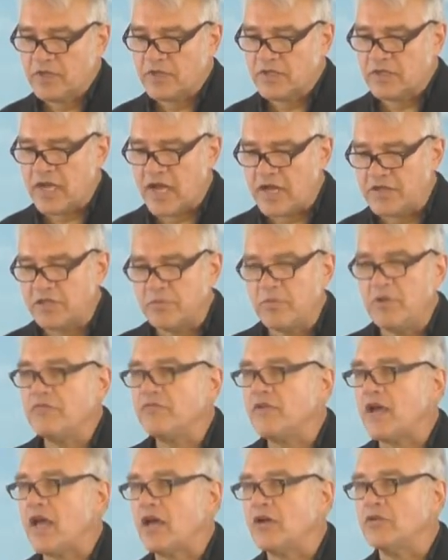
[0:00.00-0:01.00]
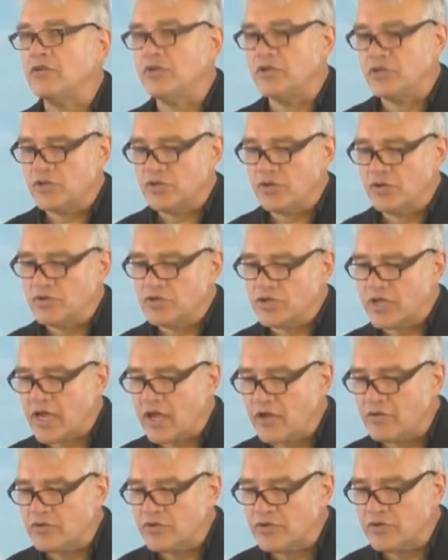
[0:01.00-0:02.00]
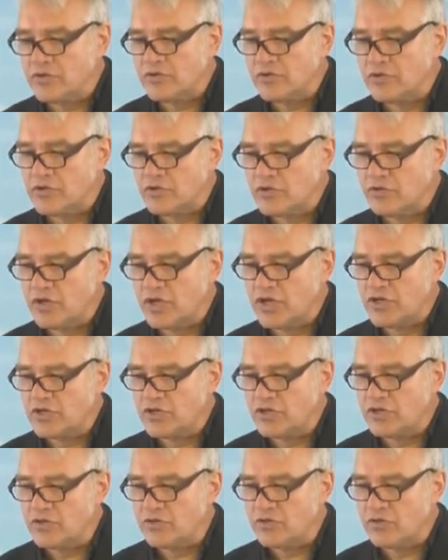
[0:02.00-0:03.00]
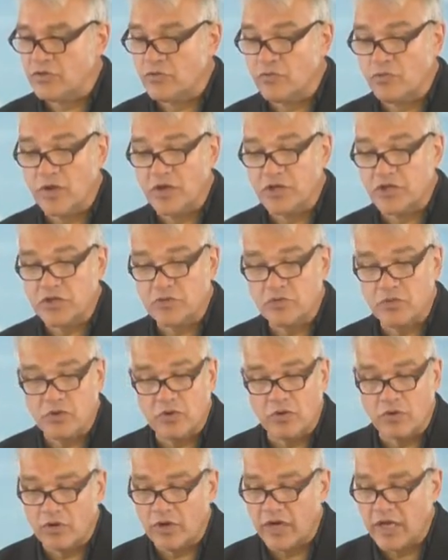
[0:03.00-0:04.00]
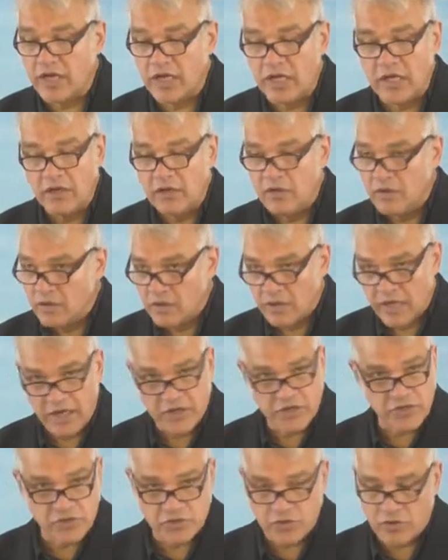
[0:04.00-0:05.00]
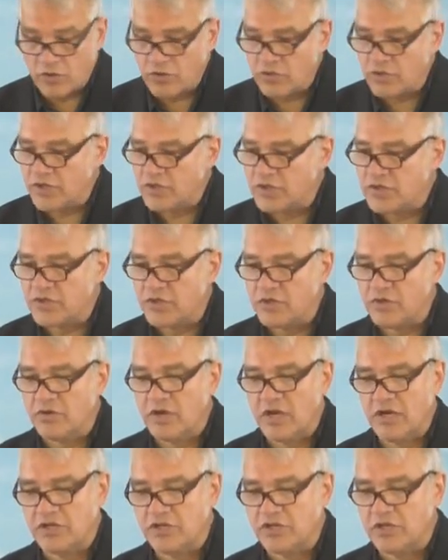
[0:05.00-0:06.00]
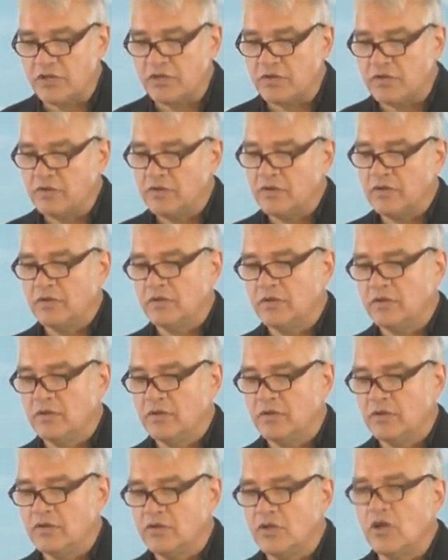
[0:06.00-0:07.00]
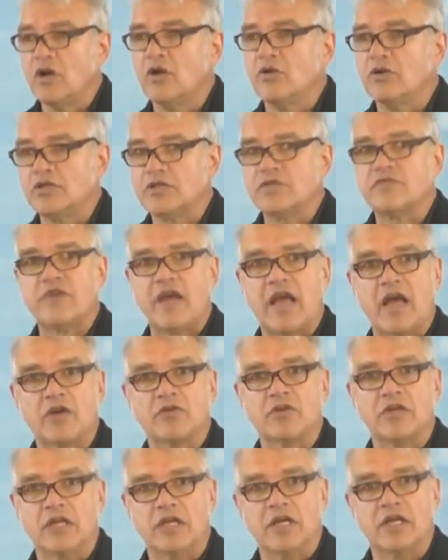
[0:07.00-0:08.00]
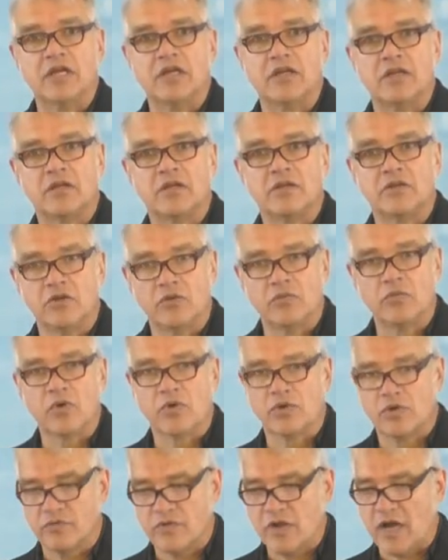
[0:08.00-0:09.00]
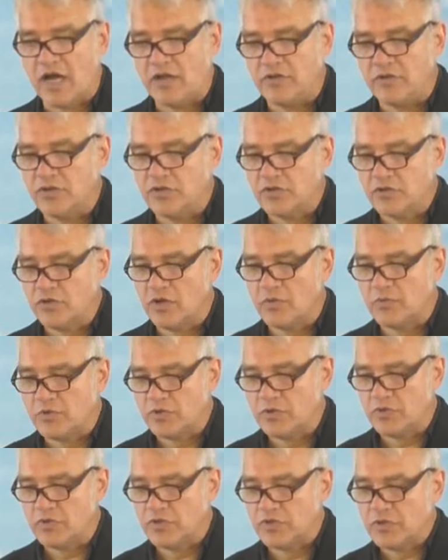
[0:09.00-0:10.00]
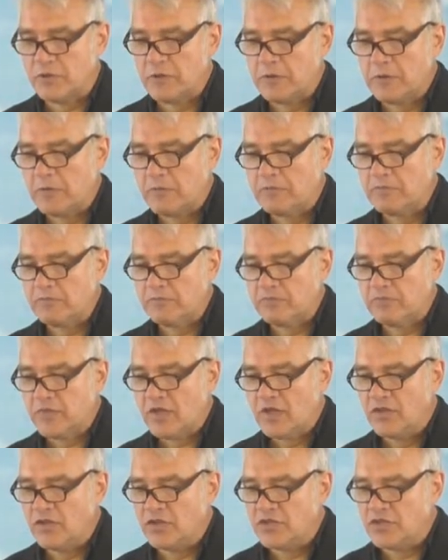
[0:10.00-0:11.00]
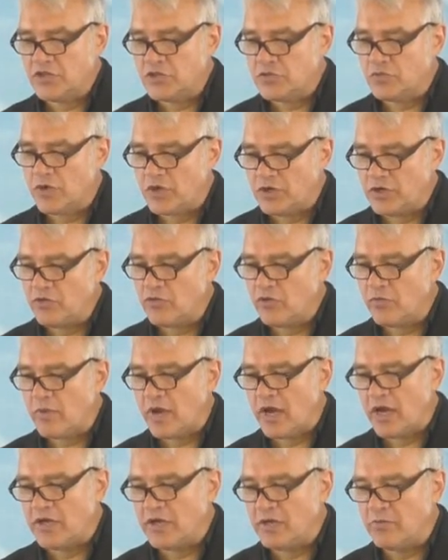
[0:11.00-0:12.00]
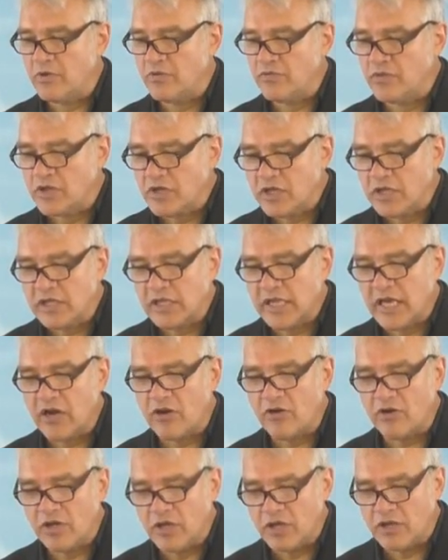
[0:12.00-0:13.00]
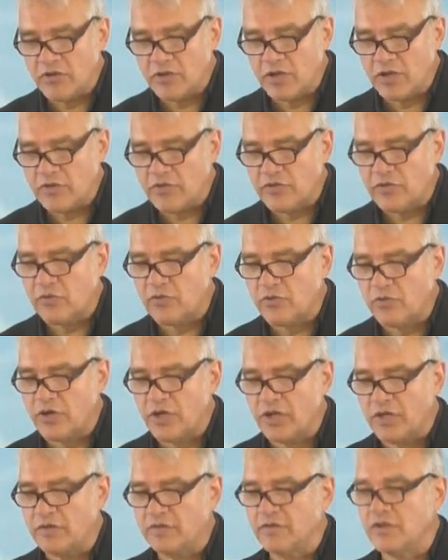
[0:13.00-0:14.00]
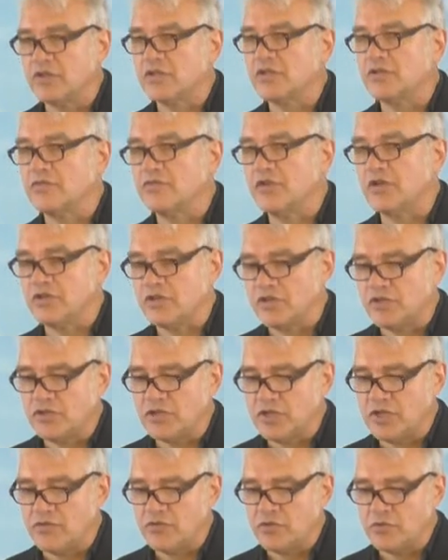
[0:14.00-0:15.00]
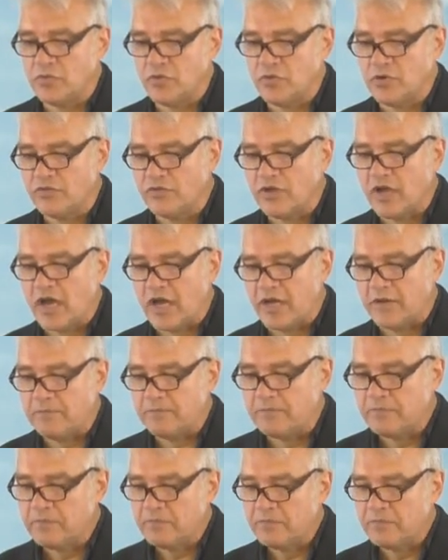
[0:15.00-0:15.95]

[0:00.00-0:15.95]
is not to be found in church councils or traditions or in ritual or any external consideration. No, it is found in the Word of God, the Scriptures. This is written to remind him of the clarity and the authority and sufficiency of the Word of God.